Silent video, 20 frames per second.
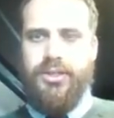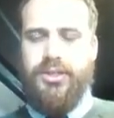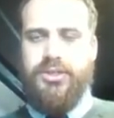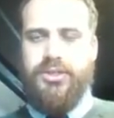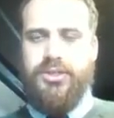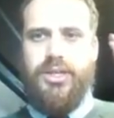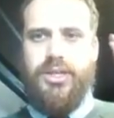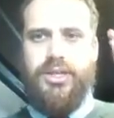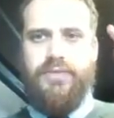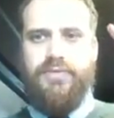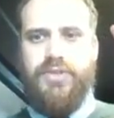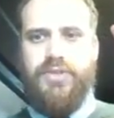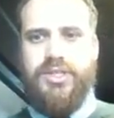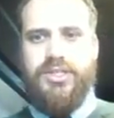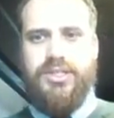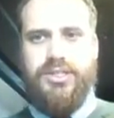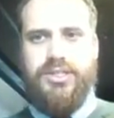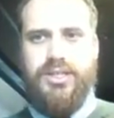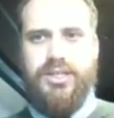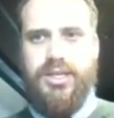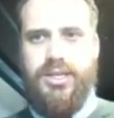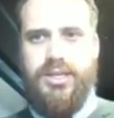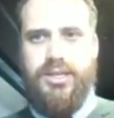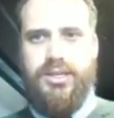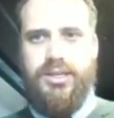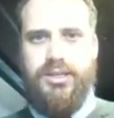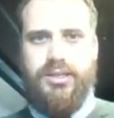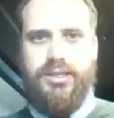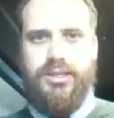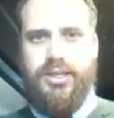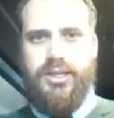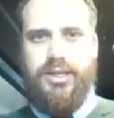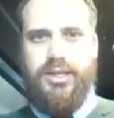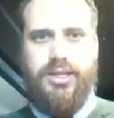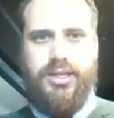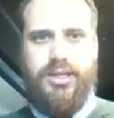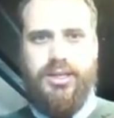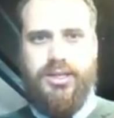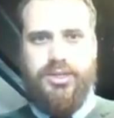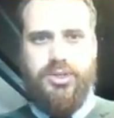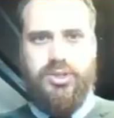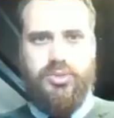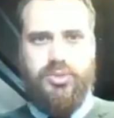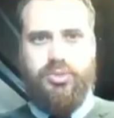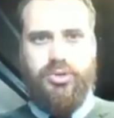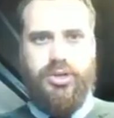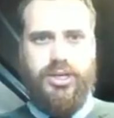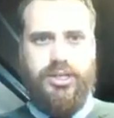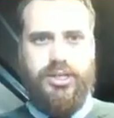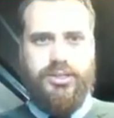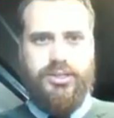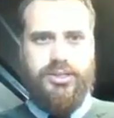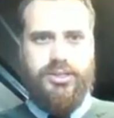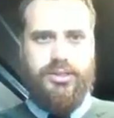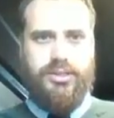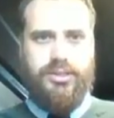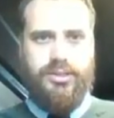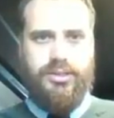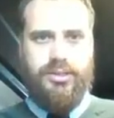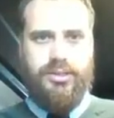So if the C key is pressed,